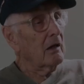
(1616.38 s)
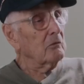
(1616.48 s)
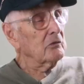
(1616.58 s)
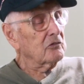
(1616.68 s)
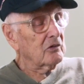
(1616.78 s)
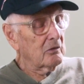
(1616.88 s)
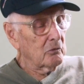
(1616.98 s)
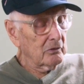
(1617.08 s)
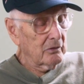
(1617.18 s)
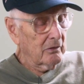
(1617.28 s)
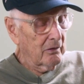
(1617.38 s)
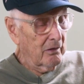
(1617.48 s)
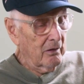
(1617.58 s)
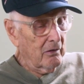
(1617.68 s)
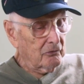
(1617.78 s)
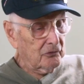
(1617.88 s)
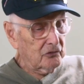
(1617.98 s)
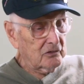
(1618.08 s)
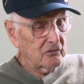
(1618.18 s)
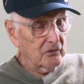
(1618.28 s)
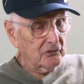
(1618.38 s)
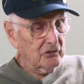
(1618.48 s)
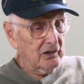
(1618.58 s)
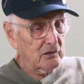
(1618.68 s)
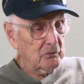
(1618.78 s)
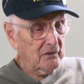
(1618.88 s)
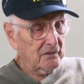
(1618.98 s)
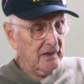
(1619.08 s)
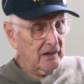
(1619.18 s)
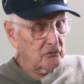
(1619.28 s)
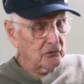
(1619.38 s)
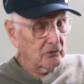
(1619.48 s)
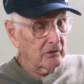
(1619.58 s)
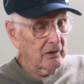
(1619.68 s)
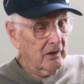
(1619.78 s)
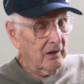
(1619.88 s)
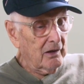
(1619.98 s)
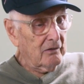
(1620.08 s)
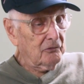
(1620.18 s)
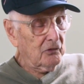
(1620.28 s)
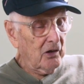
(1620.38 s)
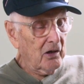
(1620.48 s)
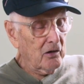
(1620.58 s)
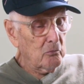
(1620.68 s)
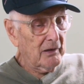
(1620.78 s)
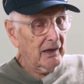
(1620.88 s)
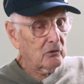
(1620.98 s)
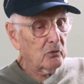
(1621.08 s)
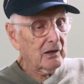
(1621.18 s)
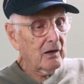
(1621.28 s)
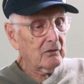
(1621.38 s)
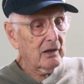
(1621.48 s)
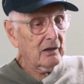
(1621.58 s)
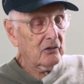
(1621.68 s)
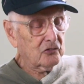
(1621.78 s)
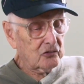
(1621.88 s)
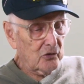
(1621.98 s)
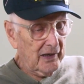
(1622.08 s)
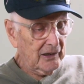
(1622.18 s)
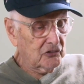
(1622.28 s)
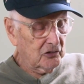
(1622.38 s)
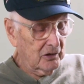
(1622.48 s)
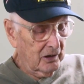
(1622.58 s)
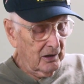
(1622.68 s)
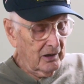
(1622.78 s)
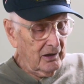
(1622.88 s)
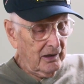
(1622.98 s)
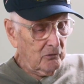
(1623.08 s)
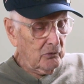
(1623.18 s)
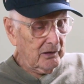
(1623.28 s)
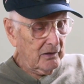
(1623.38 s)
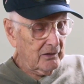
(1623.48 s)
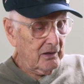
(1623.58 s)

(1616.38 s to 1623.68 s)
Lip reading: I would say, well, first of all, you got to be thankful if you can come back without any scratch and without